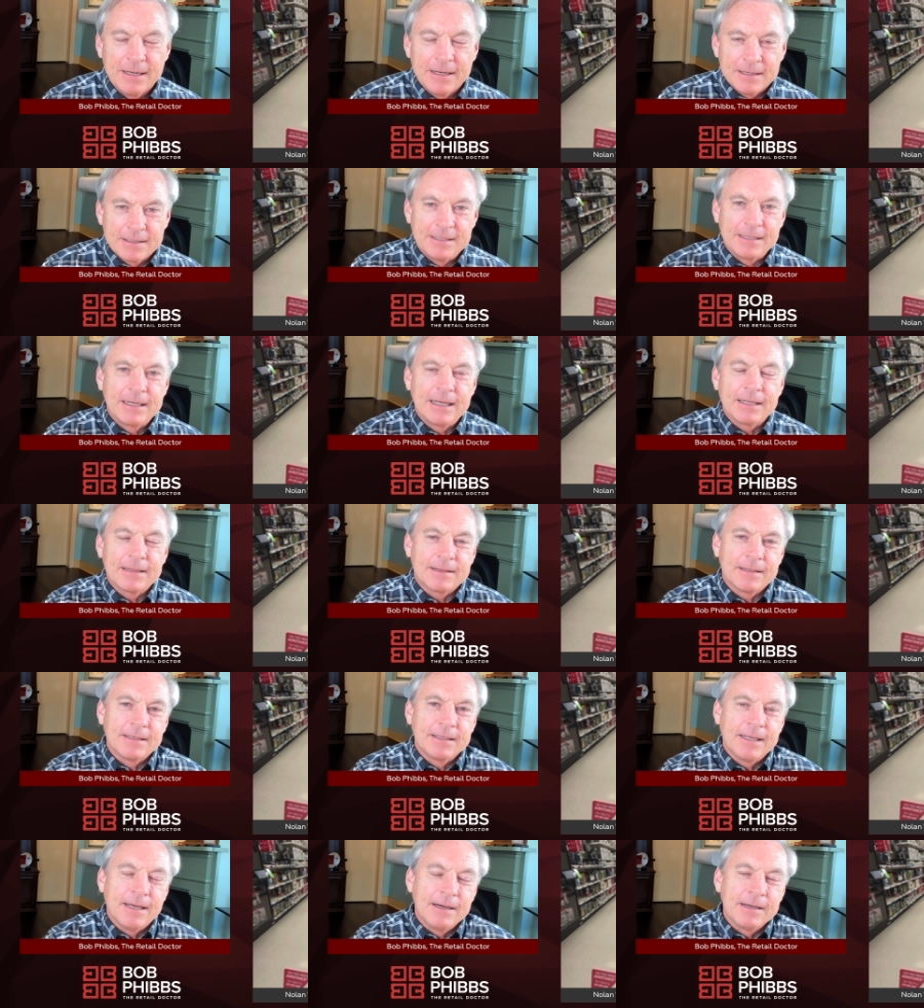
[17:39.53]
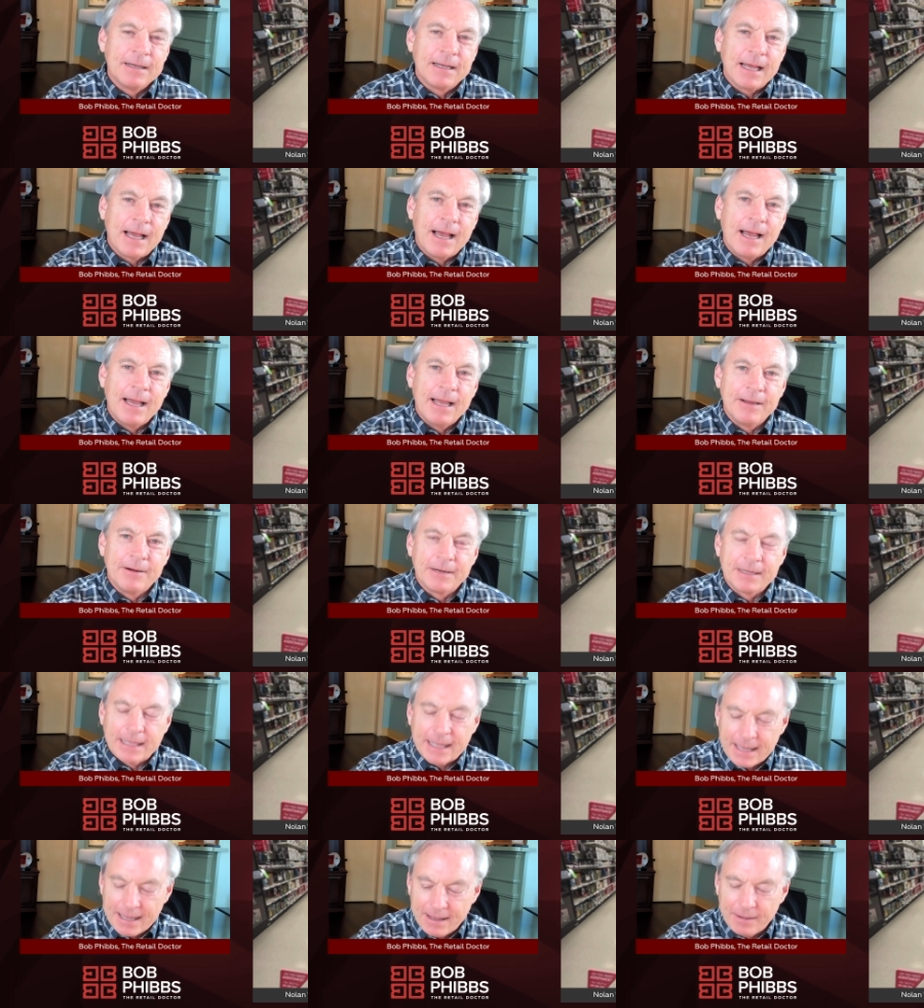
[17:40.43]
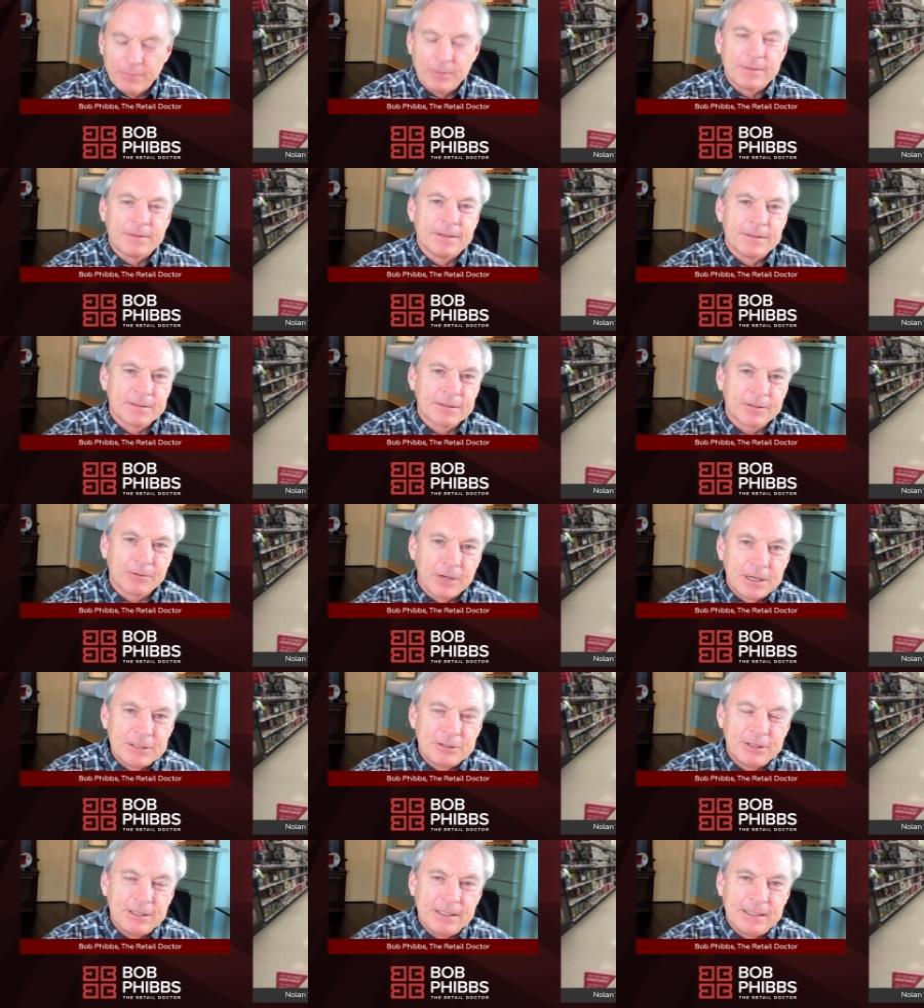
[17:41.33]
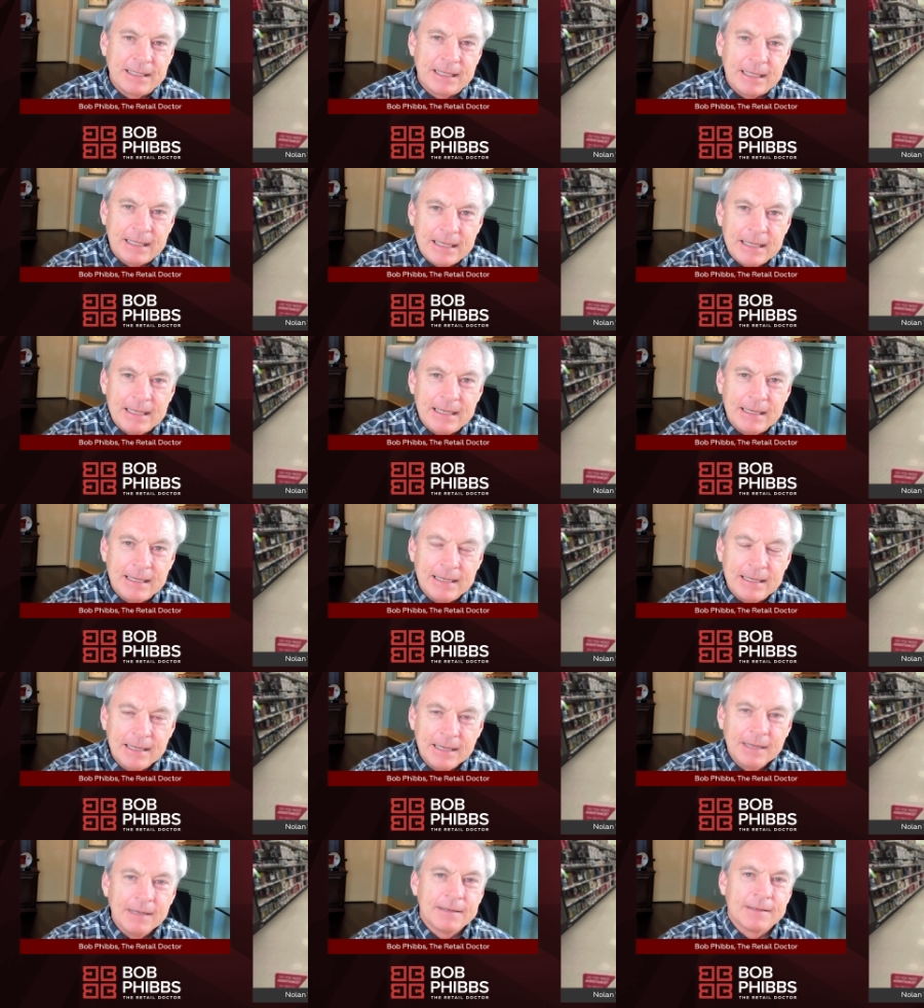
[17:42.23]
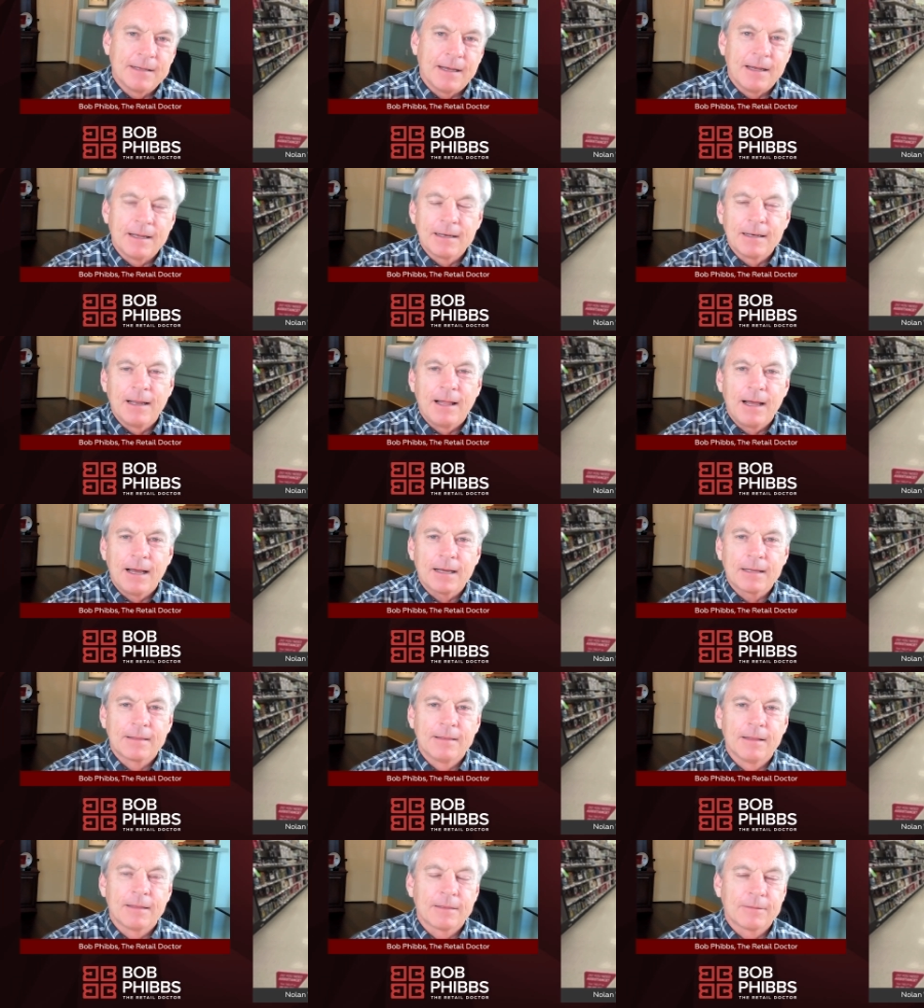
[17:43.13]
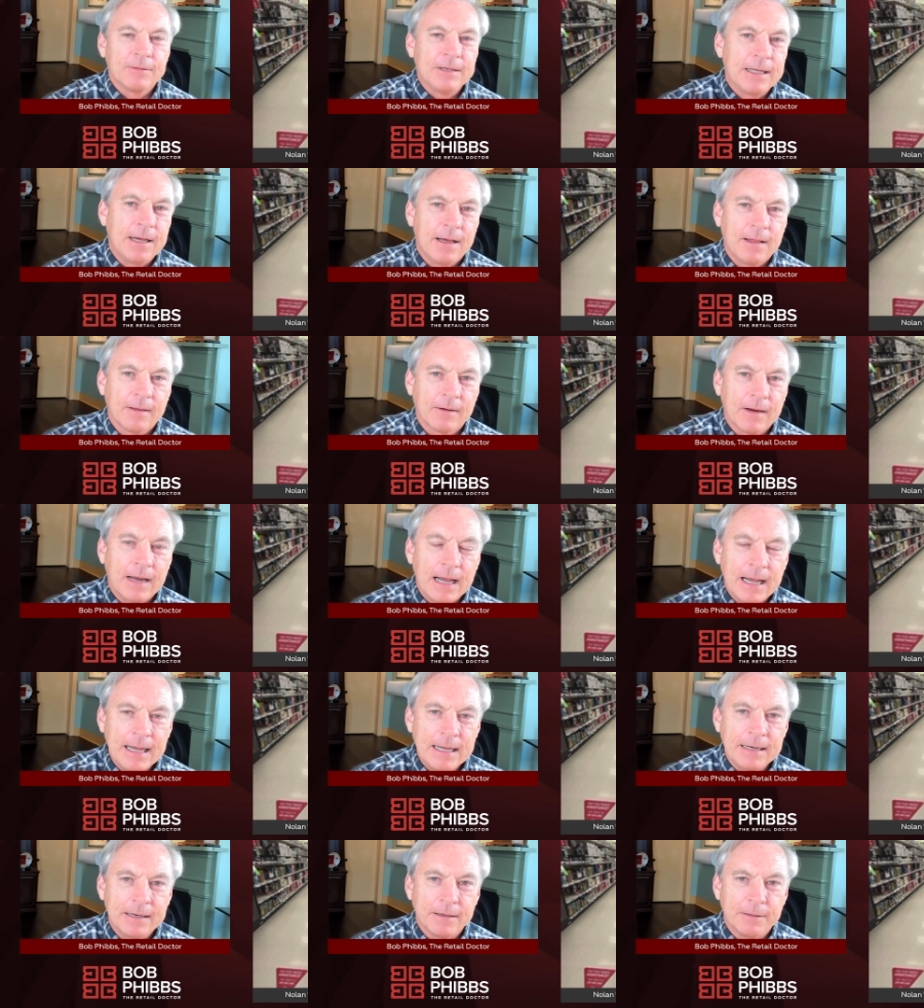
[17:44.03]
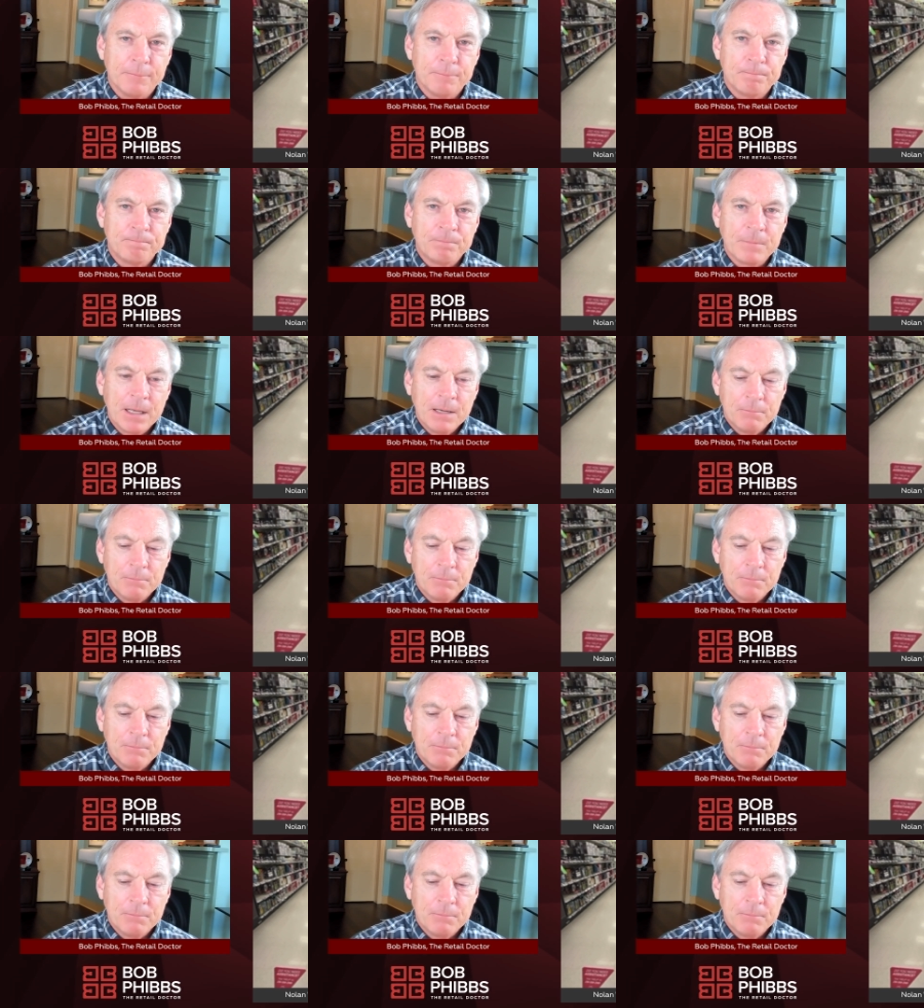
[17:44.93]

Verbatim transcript: to get the young guy or gal with the scrunchy key to unlock the $3 item.